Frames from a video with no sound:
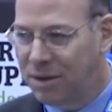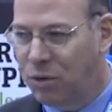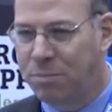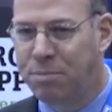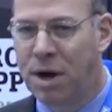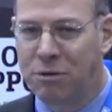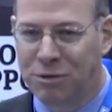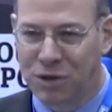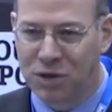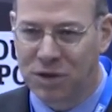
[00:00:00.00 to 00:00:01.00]
or
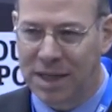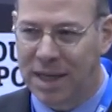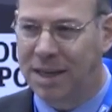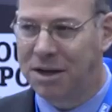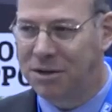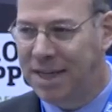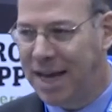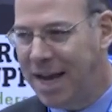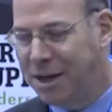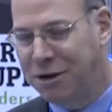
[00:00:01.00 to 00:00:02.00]
boats in their
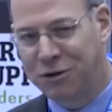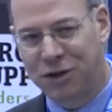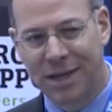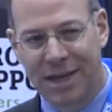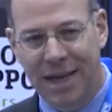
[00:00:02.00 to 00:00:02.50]
T-hangars,